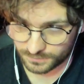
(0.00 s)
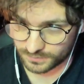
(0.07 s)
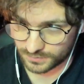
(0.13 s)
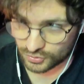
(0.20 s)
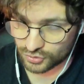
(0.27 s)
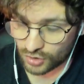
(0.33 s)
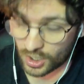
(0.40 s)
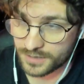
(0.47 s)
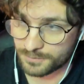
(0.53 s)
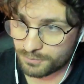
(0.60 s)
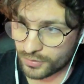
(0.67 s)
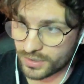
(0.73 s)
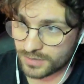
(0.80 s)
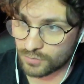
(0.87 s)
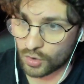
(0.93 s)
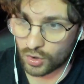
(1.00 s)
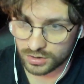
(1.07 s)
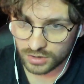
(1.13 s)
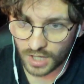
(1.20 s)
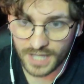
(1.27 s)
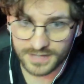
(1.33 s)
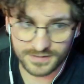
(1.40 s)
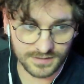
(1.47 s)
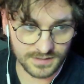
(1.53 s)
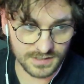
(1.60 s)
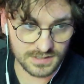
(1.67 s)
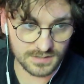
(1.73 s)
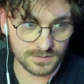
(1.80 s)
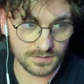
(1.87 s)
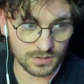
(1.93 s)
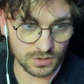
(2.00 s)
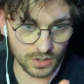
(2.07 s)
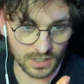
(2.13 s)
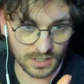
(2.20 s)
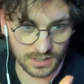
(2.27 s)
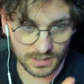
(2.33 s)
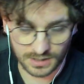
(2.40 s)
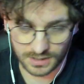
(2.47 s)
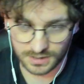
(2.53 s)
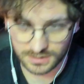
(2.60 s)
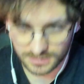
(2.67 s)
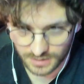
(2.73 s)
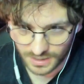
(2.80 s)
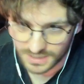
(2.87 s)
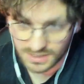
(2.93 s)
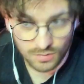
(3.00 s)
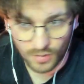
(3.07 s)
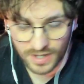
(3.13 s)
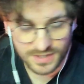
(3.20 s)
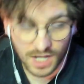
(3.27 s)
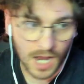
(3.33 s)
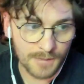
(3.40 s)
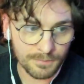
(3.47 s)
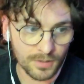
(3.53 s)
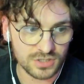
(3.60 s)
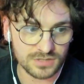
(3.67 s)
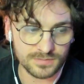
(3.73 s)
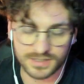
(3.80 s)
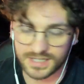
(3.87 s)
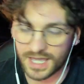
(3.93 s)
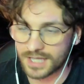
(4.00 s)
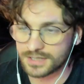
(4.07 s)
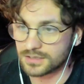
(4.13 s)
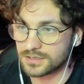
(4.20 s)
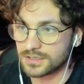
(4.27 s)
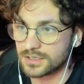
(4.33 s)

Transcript: try to bring more light to this, you know, in, in any way that I possibly can.